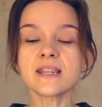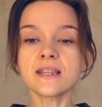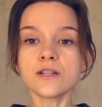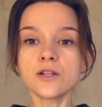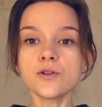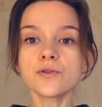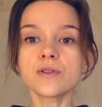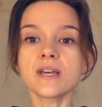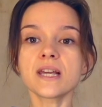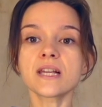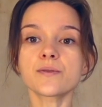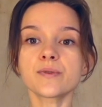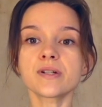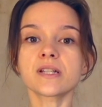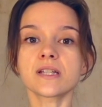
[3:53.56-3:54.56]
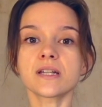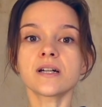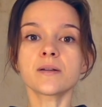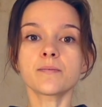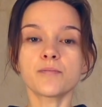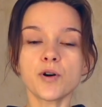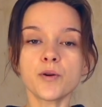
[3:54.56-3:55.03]
new things will
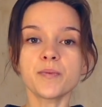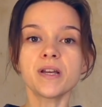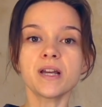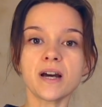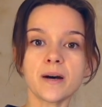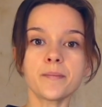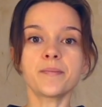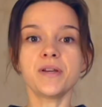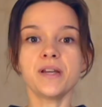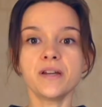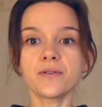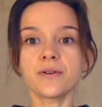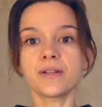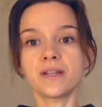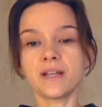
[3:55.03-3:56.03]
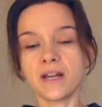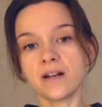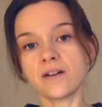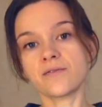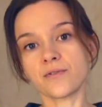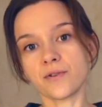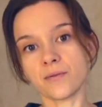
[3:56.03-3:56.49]
start popping up here and
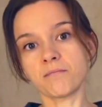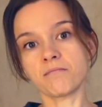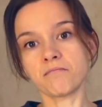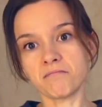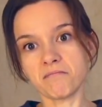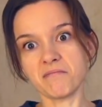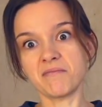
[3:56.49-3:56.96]
there from